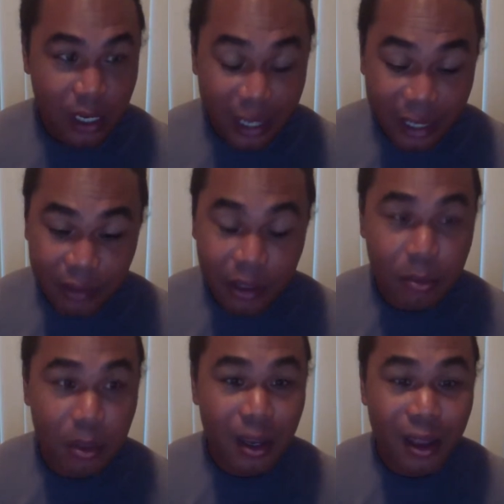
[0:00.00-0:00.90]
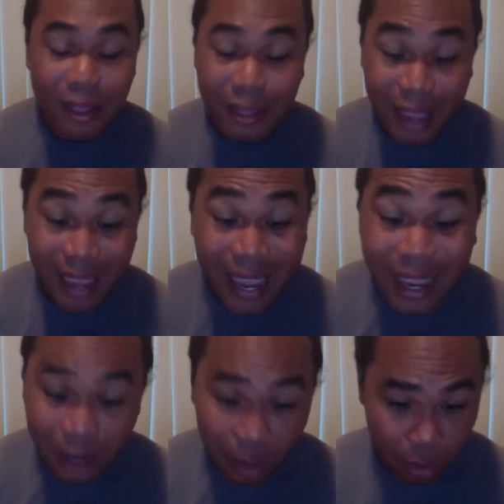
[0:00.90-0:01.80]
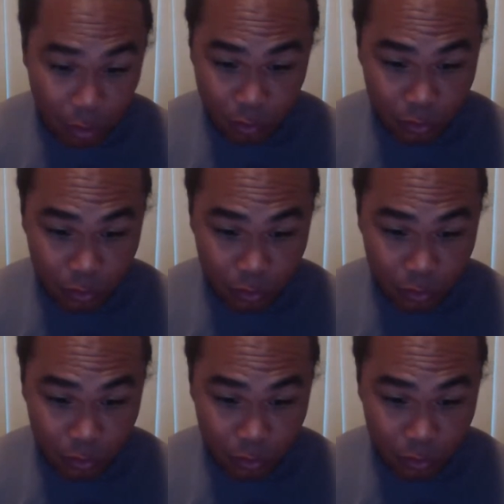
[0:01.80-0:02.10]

leave them the hell alone.